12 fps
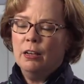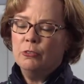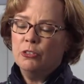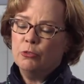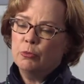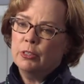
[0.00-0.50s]

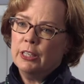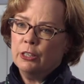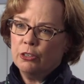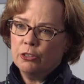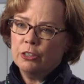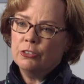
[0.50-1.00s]
just really
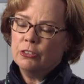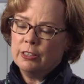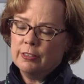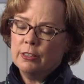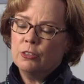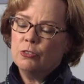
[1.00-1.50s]
encouraged
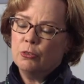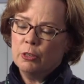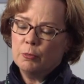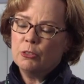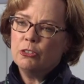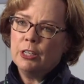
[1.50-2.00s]
us at the
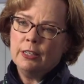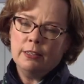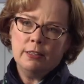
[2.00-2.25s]
sewing machine.